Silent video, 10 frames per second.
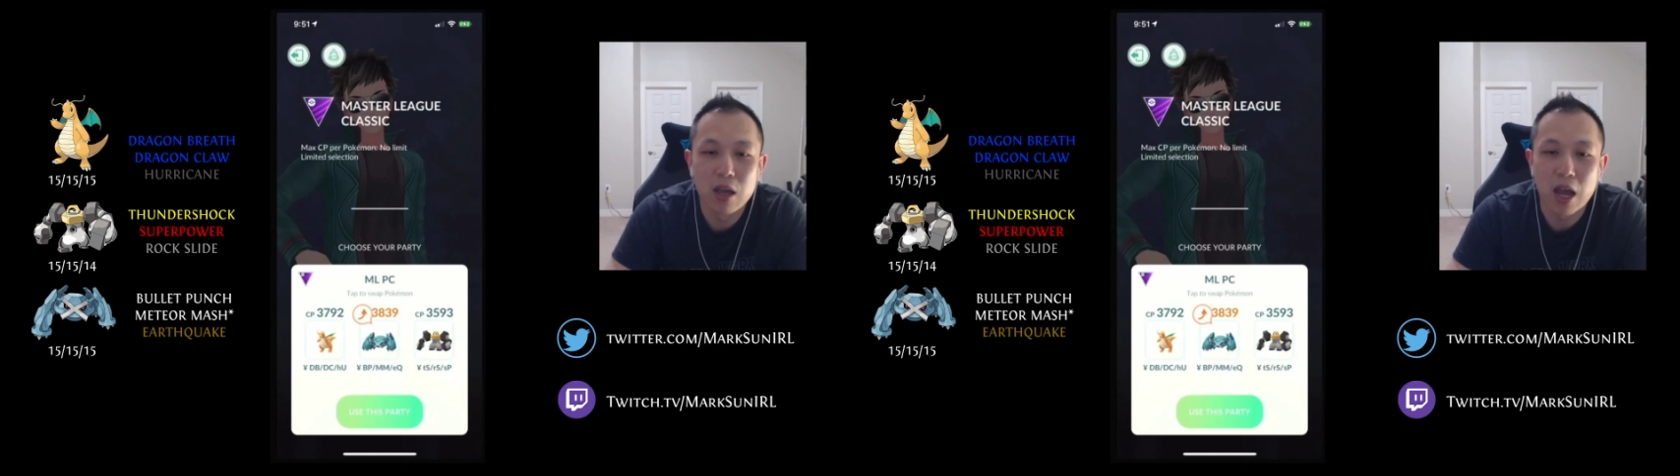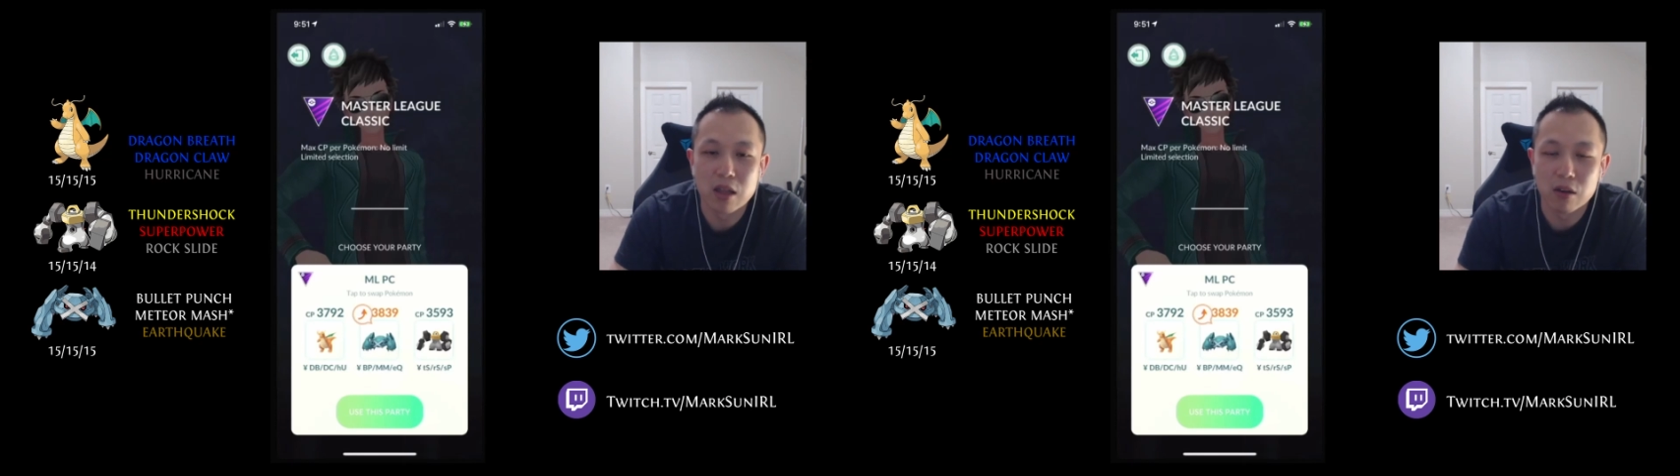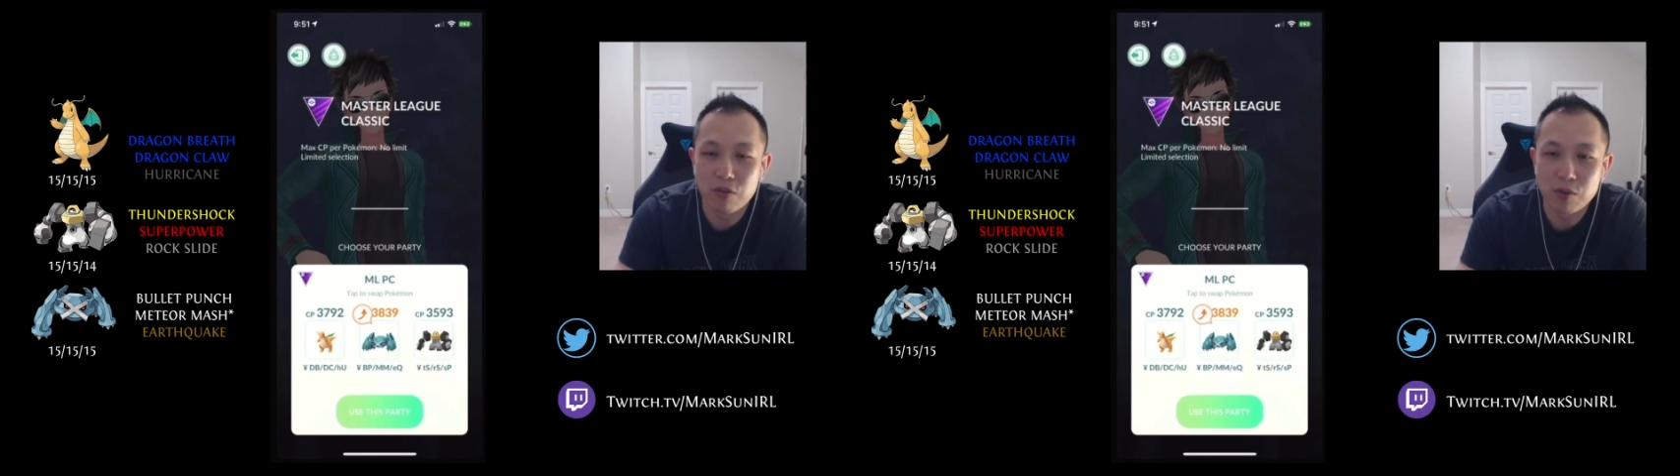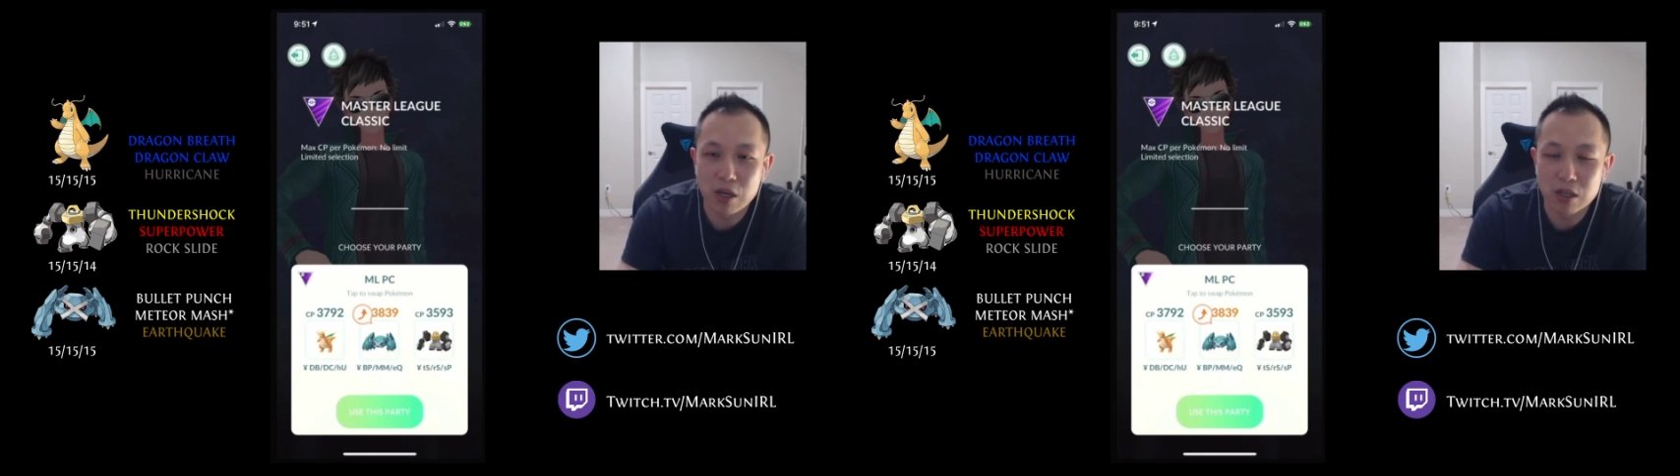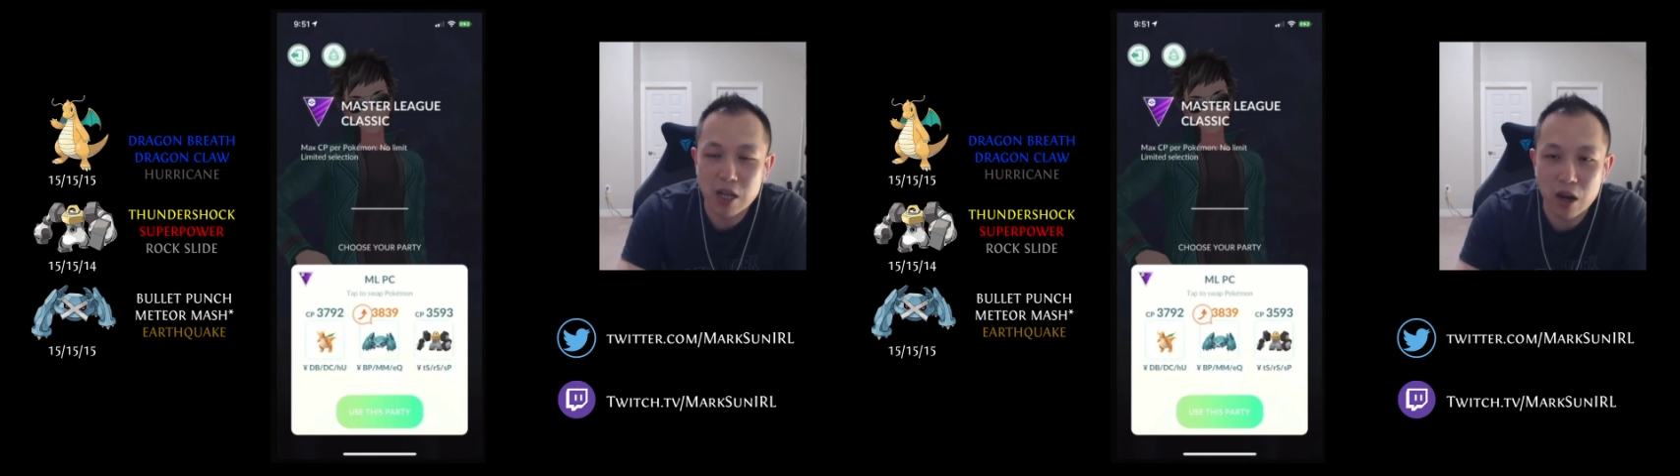and then 15
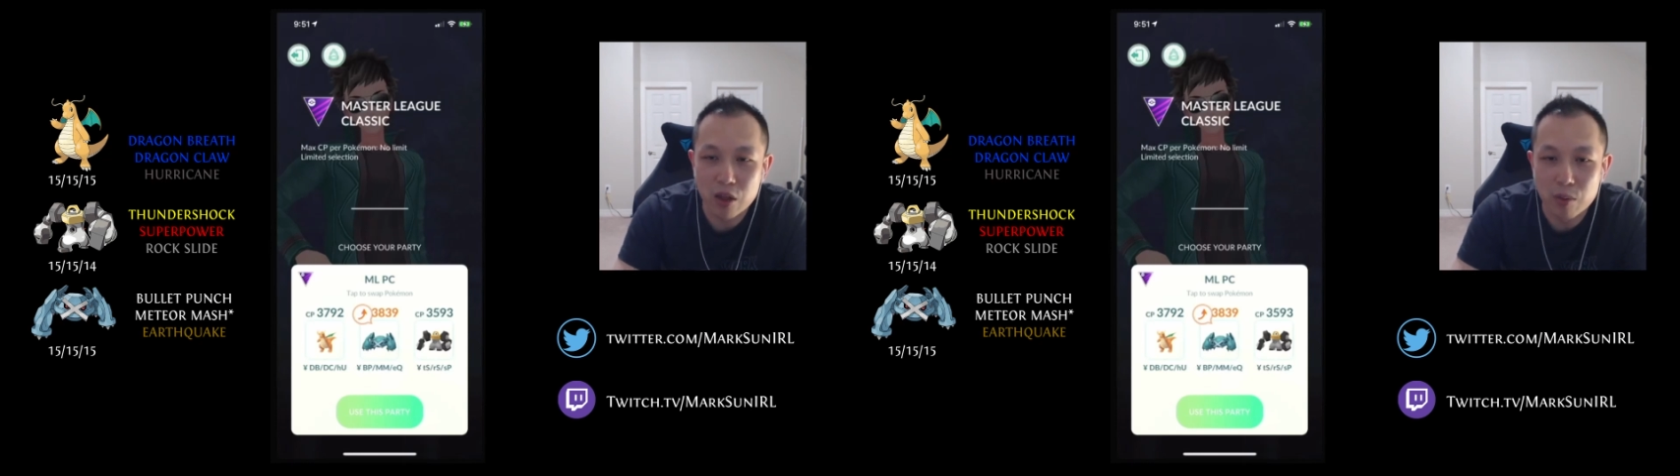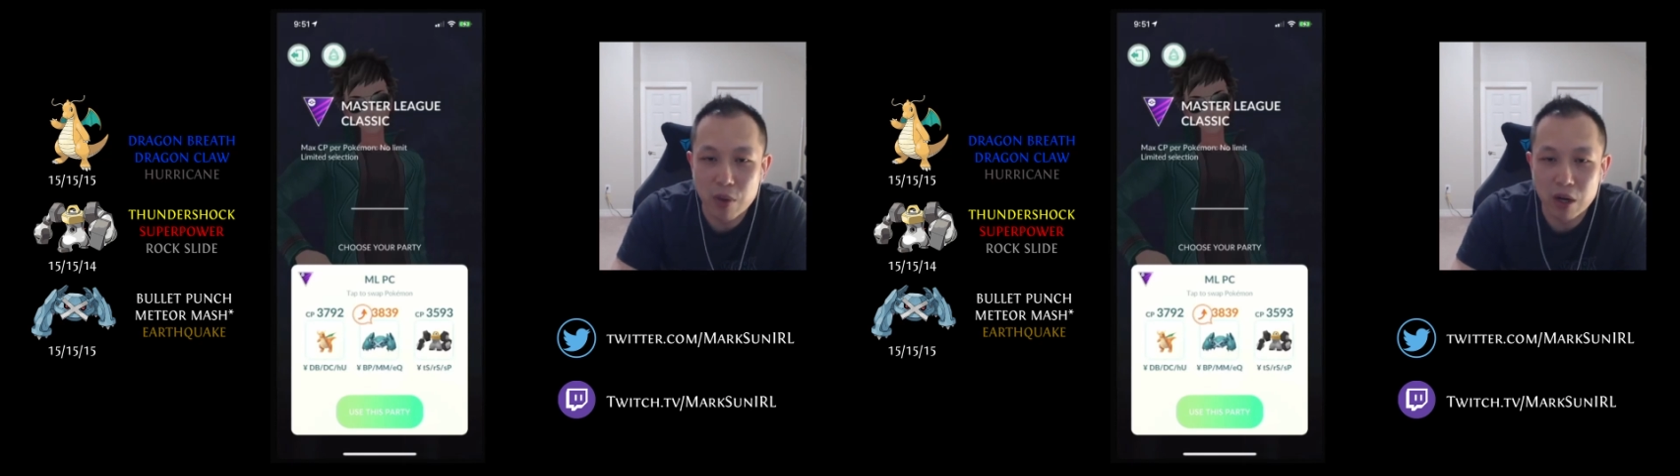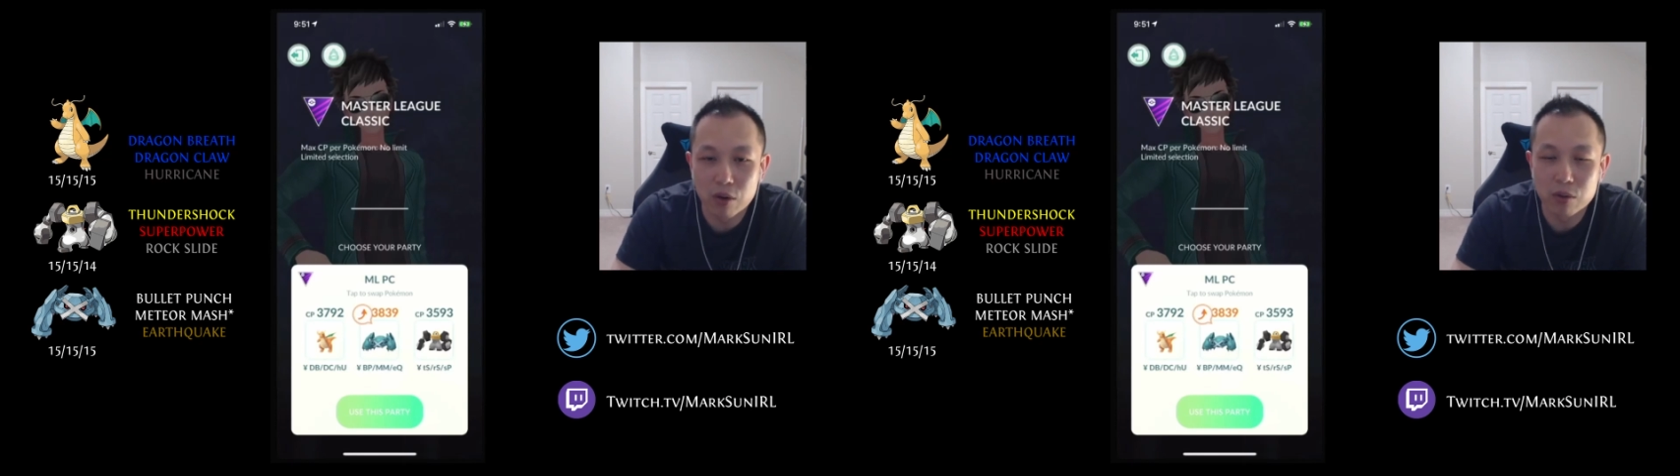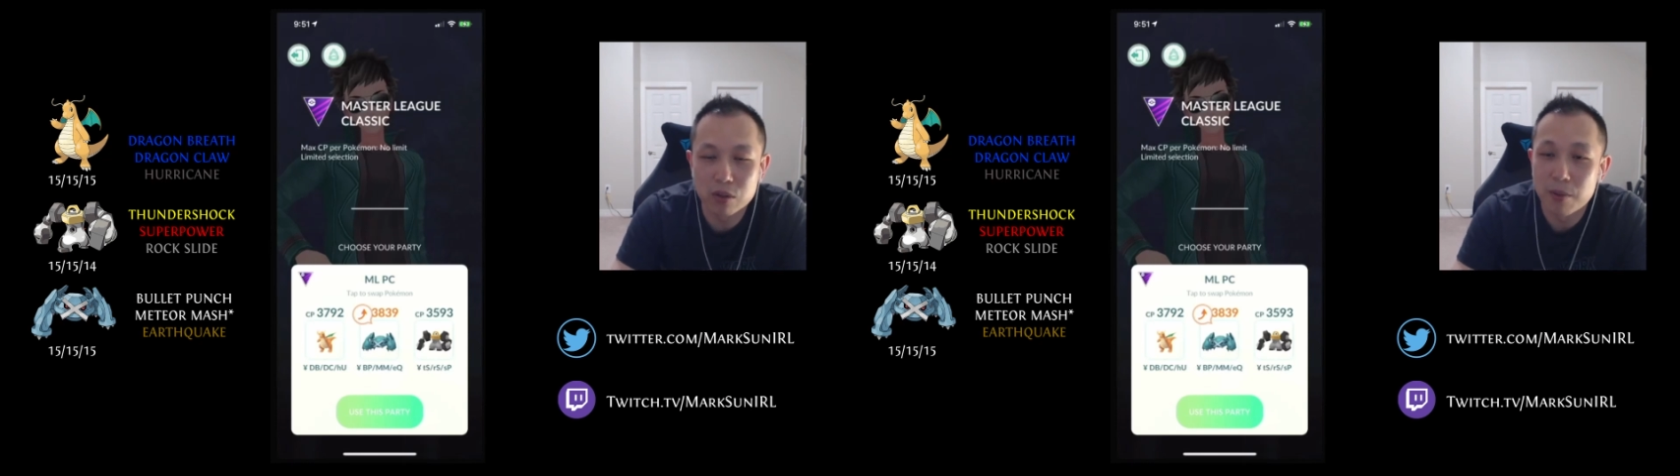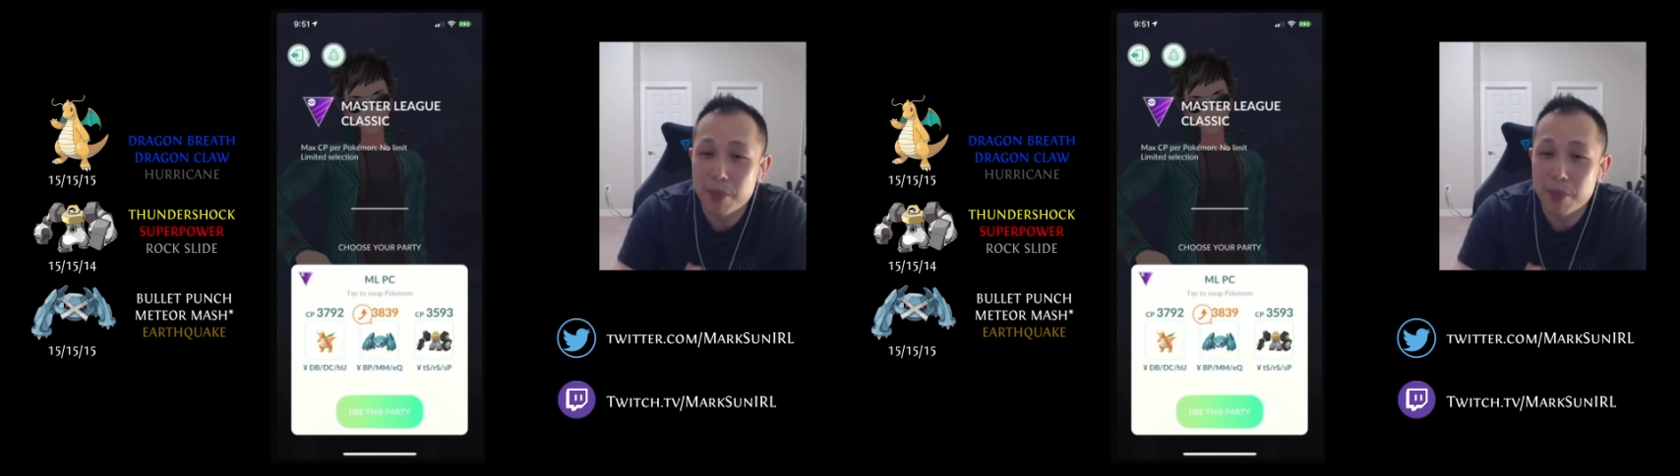attack on the Metagross.